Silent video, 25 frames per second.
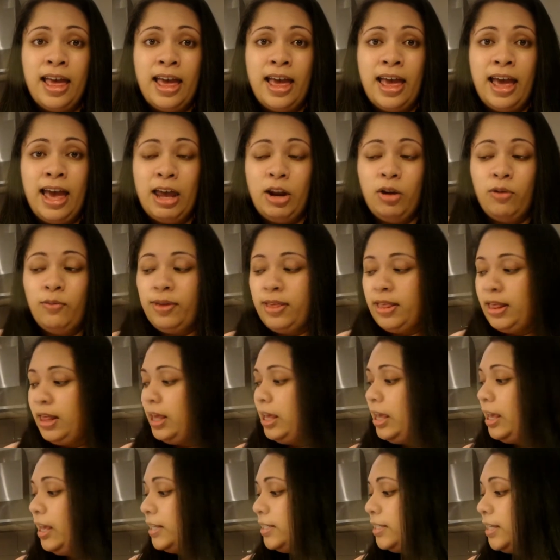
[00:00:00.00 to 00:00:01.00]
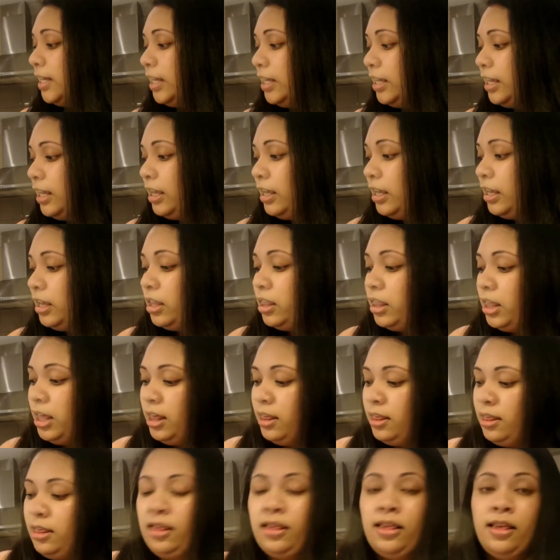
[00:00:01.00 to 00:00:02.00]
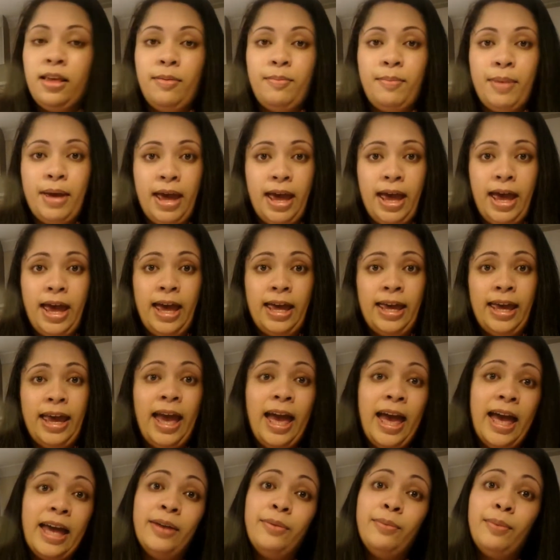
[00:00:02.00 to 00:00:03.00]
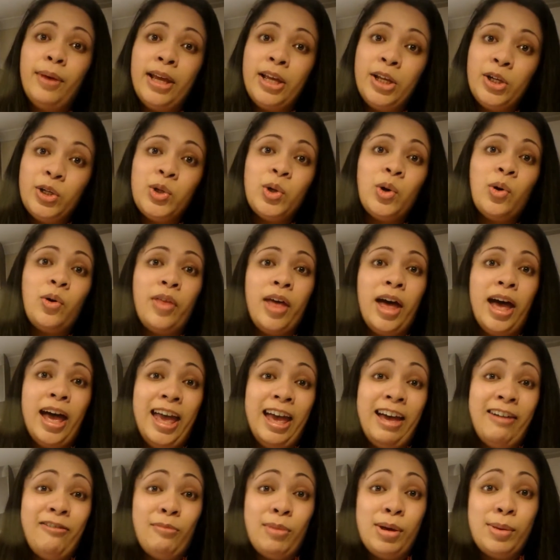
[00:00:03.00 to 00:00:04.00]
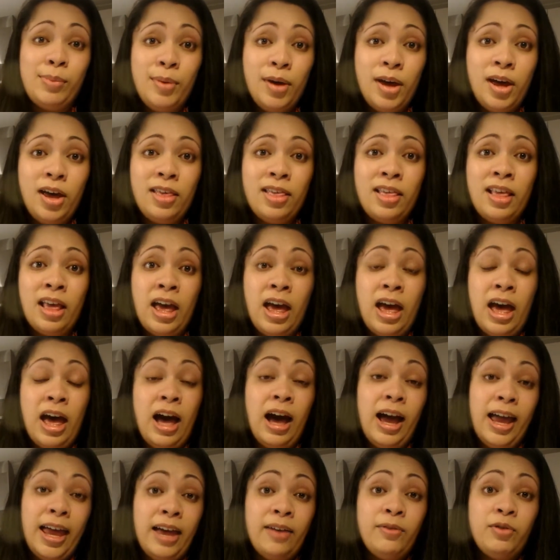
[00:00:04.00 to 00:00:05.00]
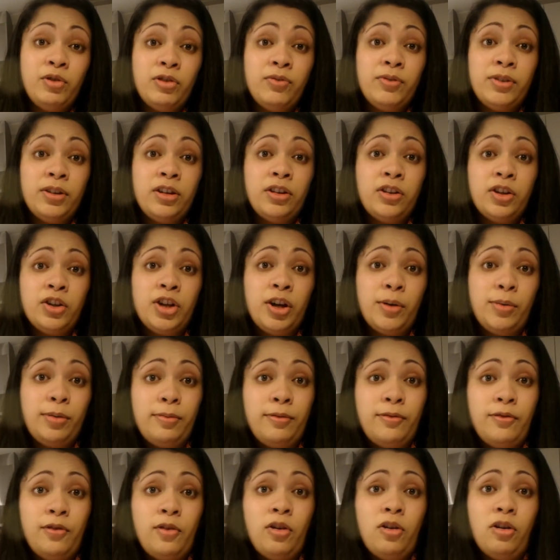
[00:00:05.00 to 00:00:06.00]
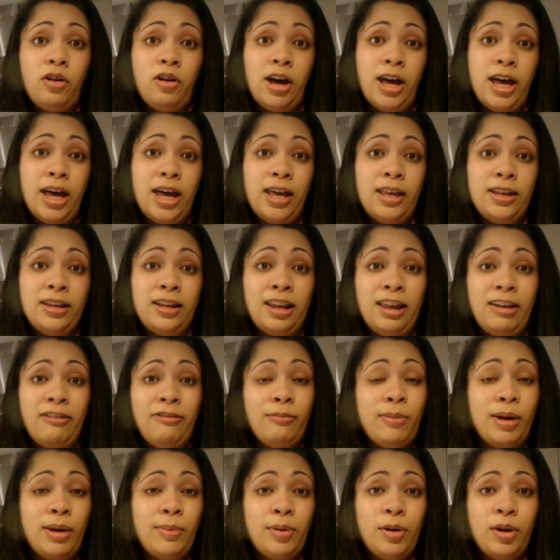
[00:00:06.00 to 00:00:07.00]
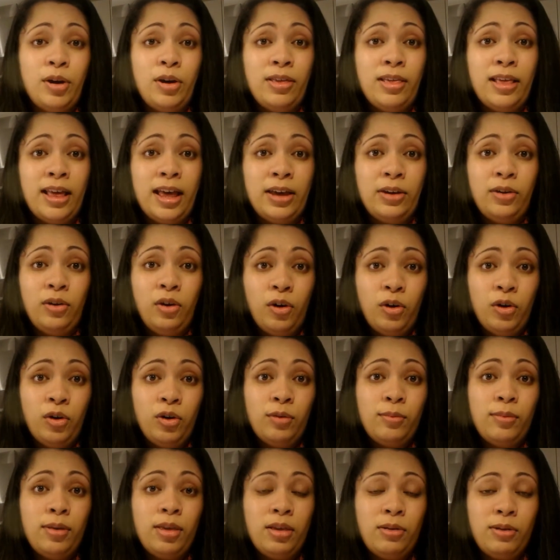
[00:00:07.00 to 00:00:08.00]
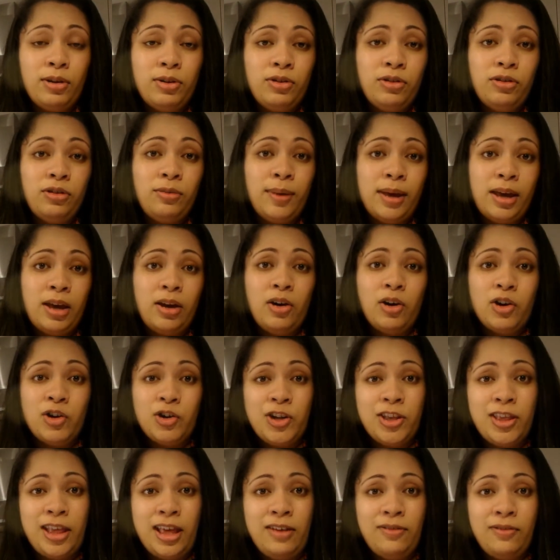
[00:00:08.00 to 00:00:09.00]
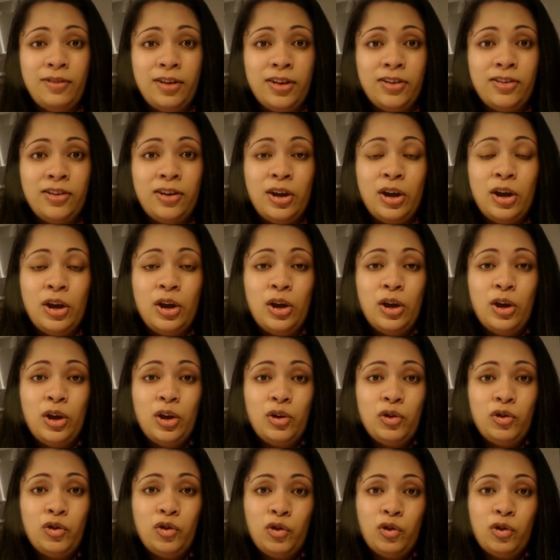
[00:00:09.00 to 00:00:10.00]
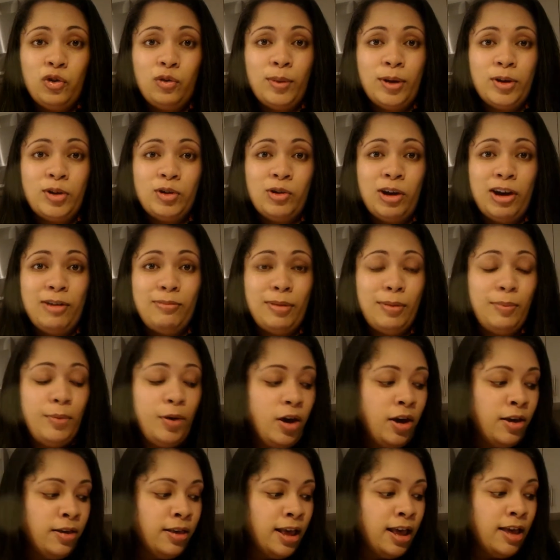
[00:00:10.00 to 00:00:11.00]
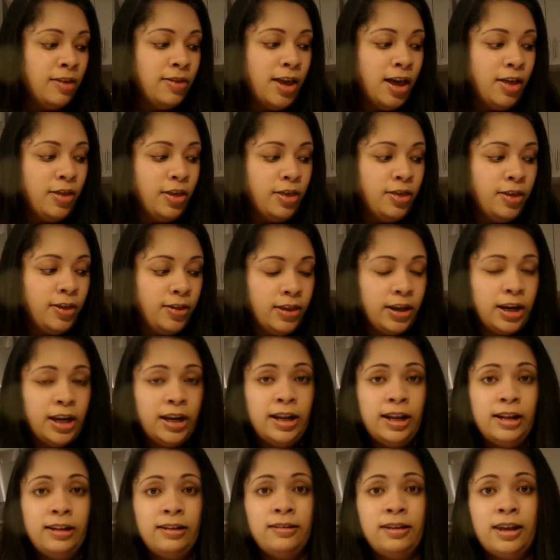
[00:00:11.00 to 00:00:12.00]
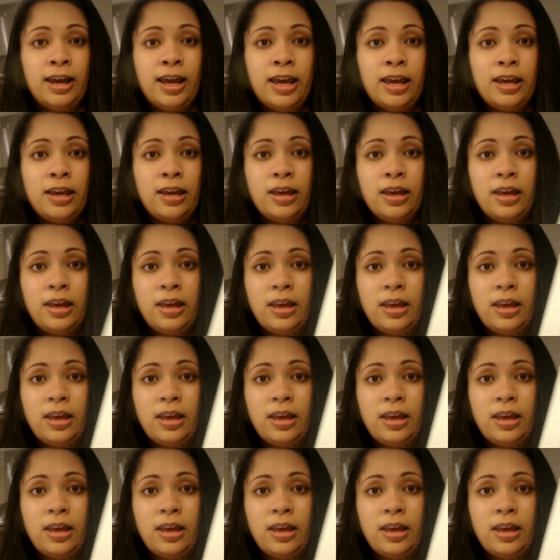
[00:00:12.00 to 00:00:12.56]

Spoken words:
and obviously taking this bag and making sure that I have my purse. I have driven to the shops before and left my purse at home, so I do make a conscious effort to make sure I have my purse. And the other thing that I need to take